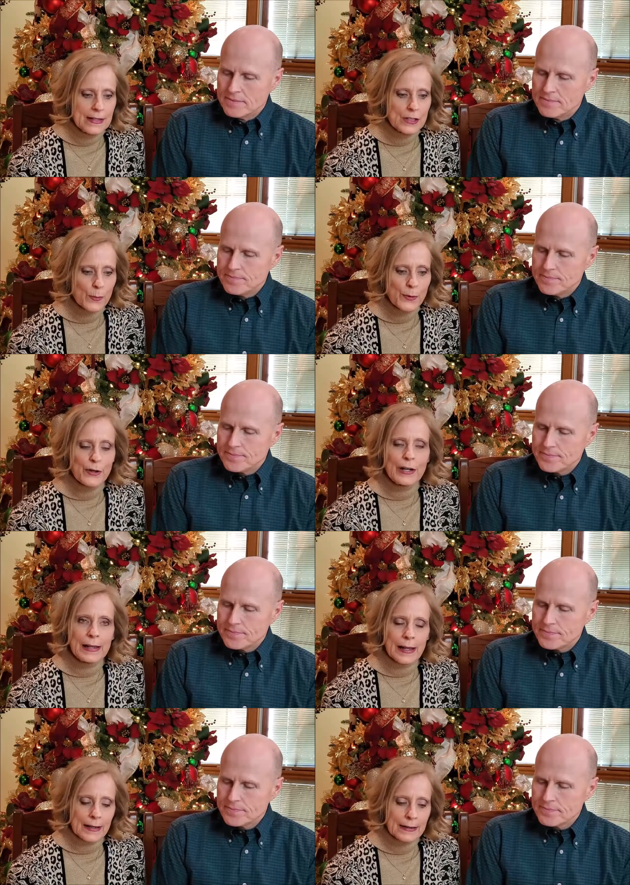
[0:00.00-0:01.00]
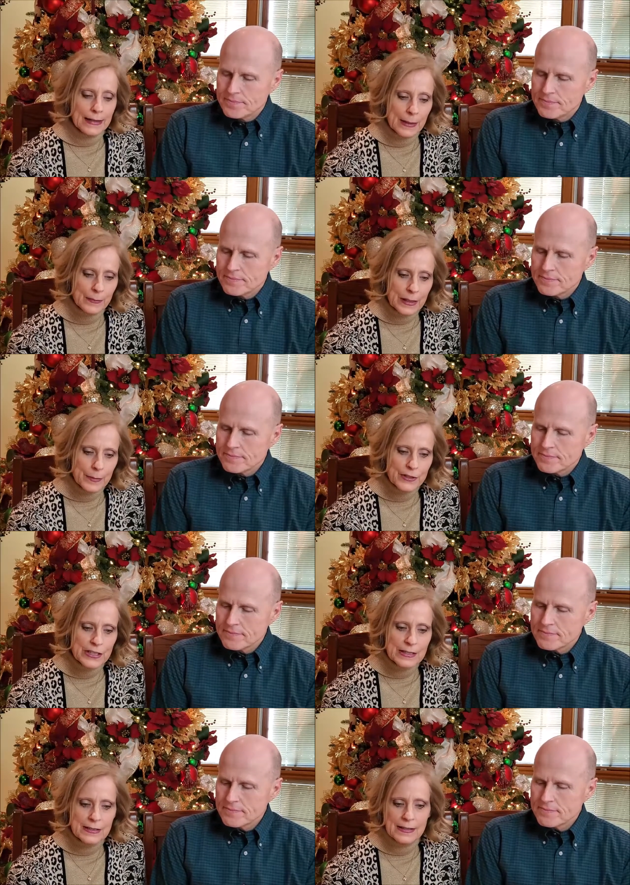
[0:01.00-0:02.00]
Speaker 1: to proclaim
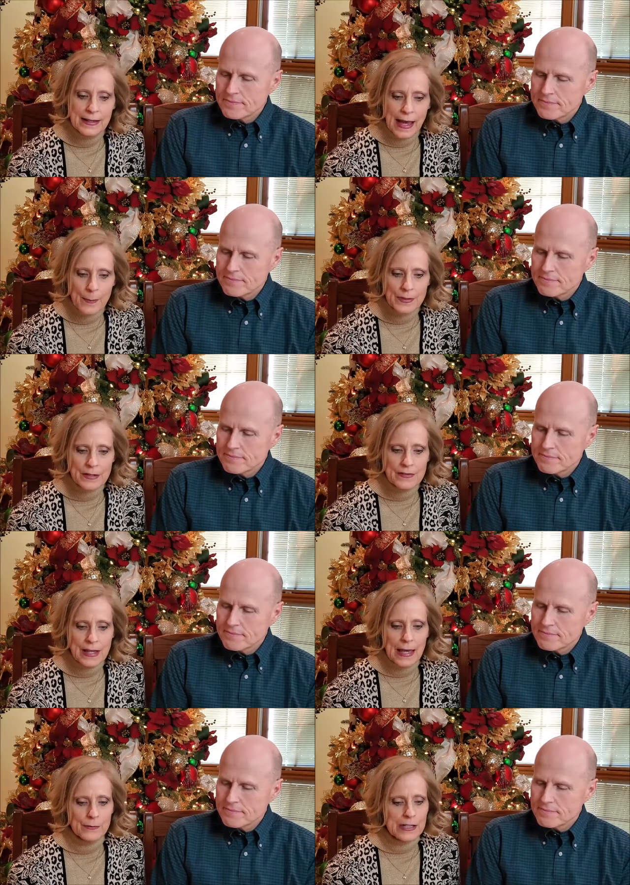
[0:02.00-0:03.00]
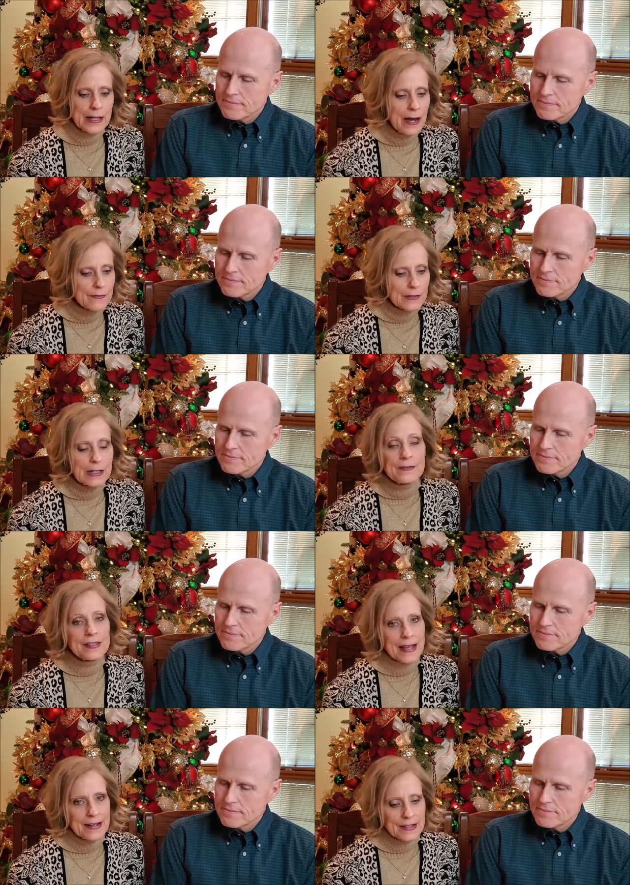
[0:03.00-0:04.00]
liberty to the captives and recovery
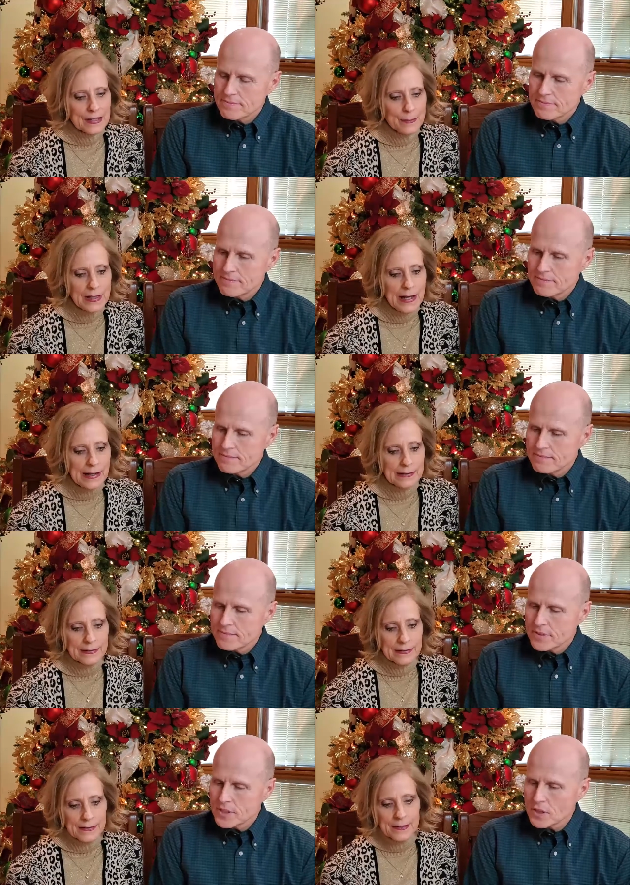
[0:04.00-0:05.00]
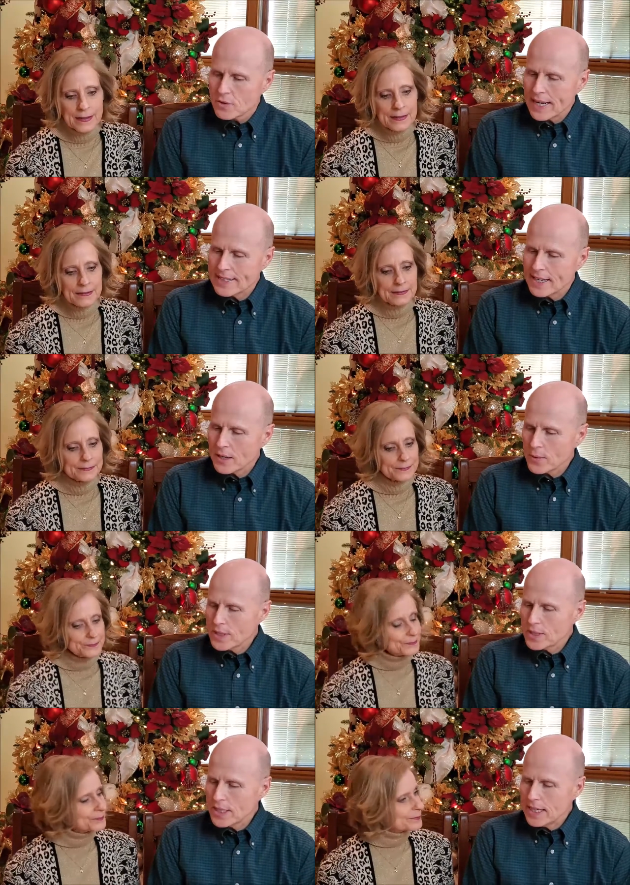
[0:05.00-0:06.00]
of sight to the blind."
Speaker 2: So right there
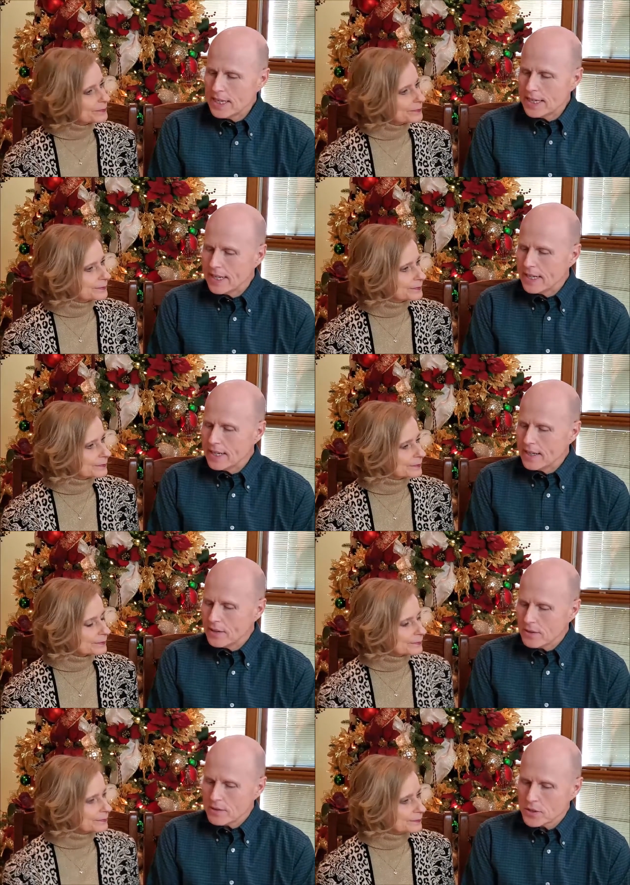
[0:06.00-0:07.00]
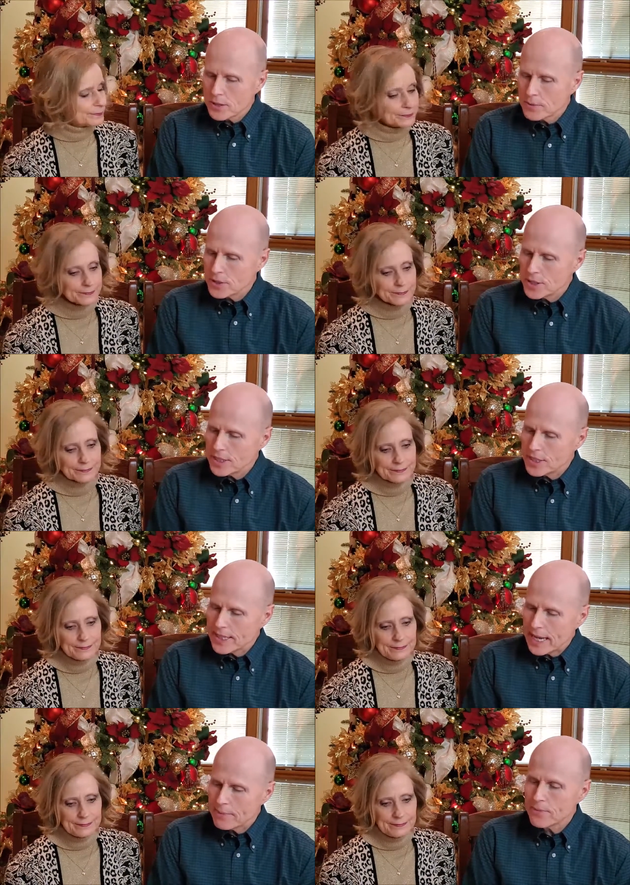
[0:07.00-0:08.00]
we see he you know the scripture says
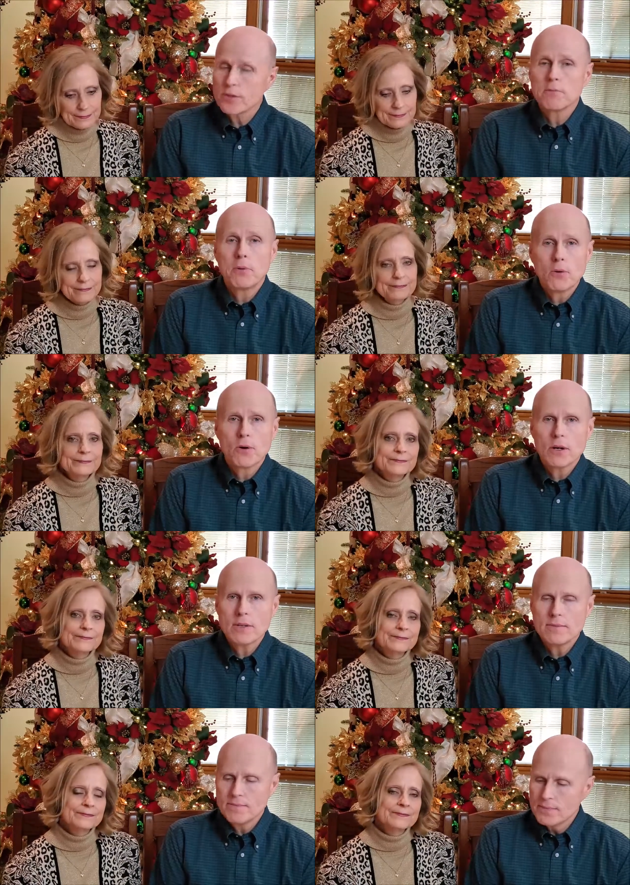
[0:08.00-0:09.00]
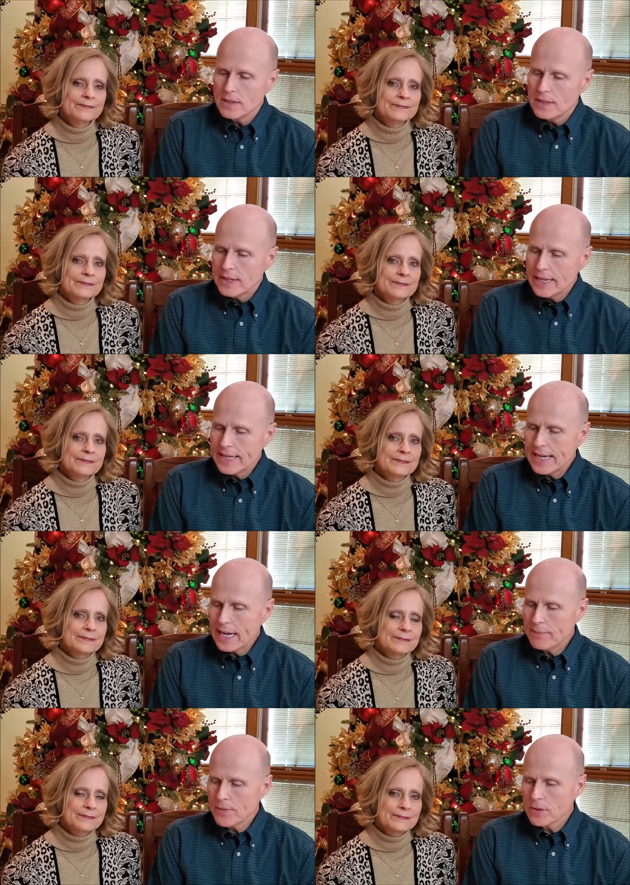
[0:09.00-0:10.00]
he came for the poor, he
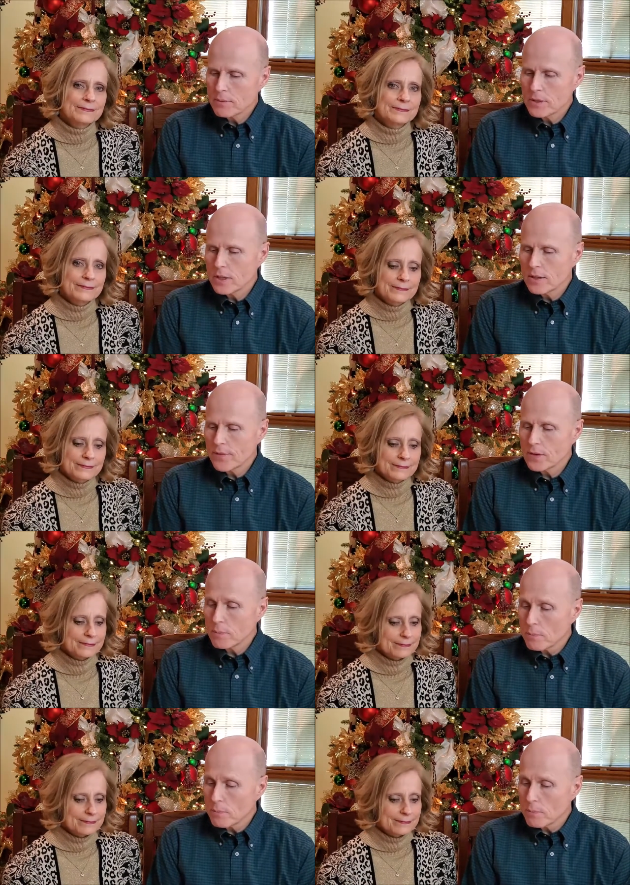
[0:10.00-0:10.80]
came for the for the